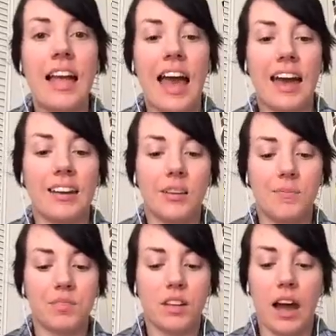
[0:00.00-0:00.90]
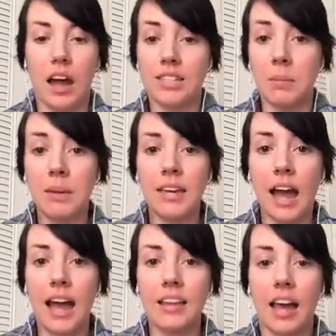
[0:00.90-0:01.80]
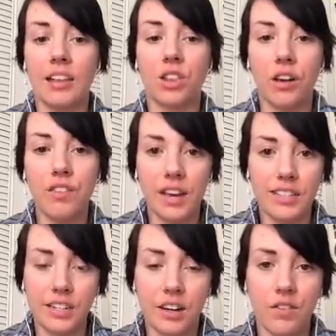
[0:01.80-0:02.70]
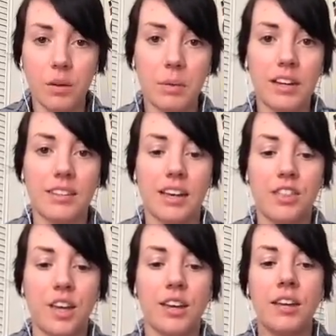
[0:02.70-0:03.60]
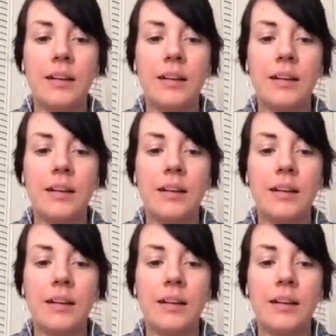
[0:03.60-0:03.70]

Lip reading: And to me, I love the idea of it because I think